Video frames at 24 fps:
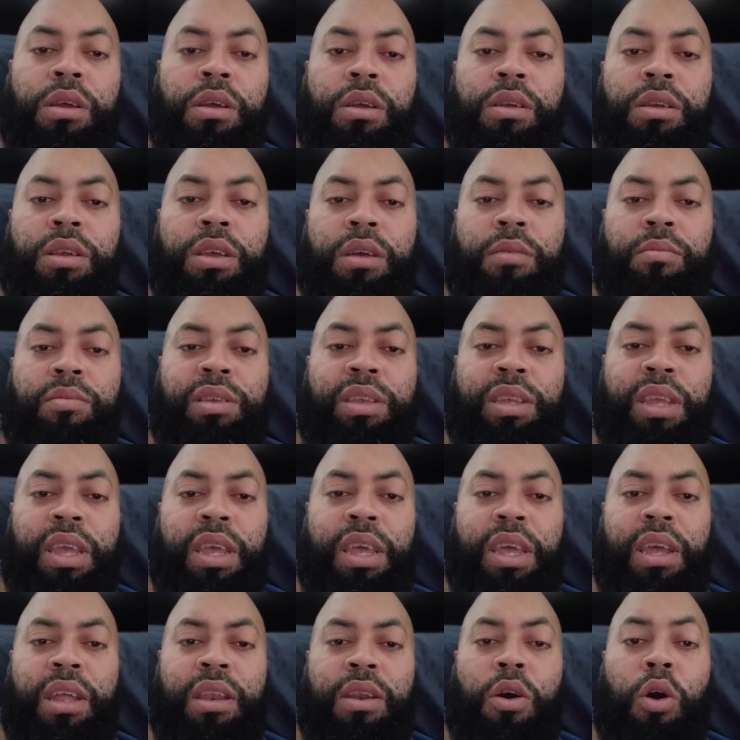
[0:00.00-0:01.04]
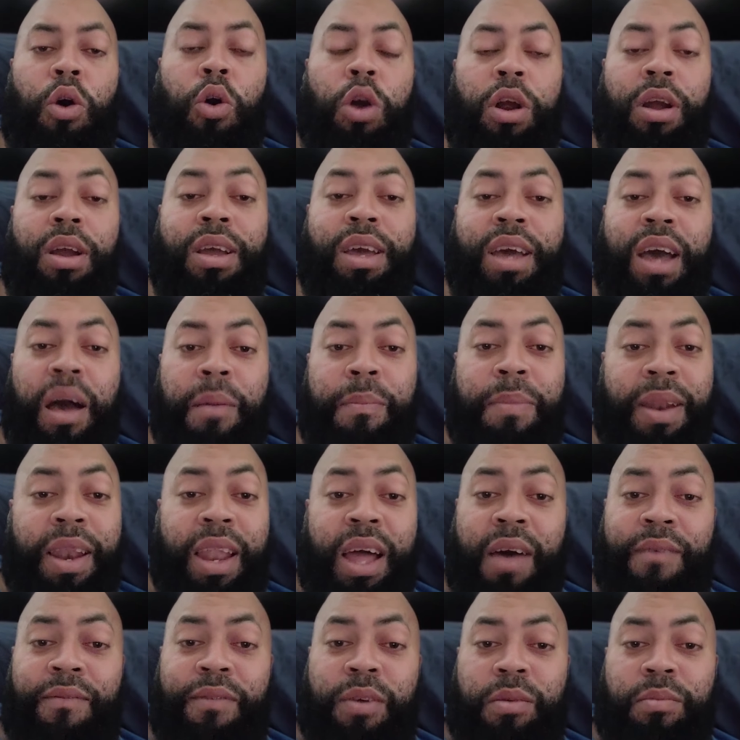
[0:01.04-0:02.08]
You know what I'm saying? Or a couple
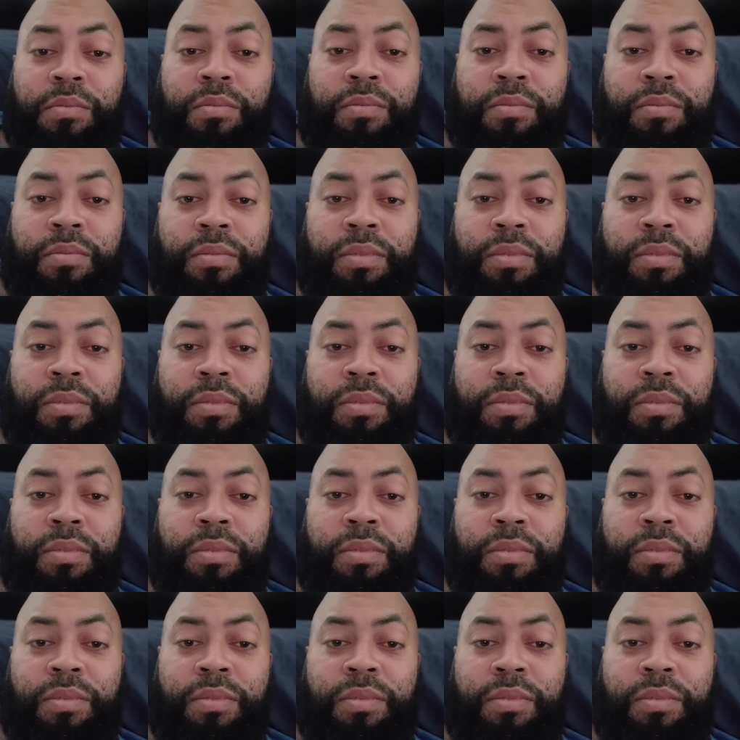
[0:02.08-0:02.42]
of them.